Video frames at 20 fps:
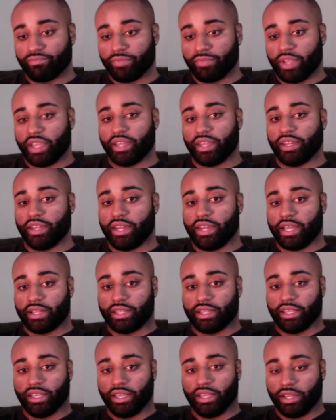And then
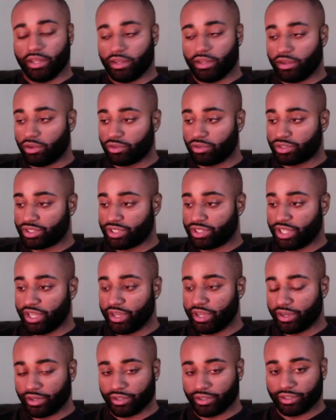at the end of those
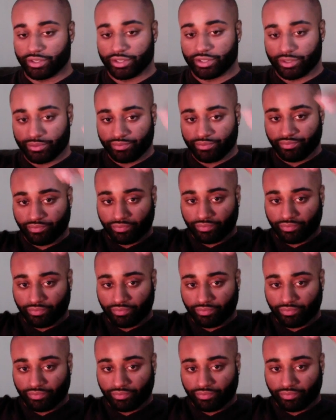stairs,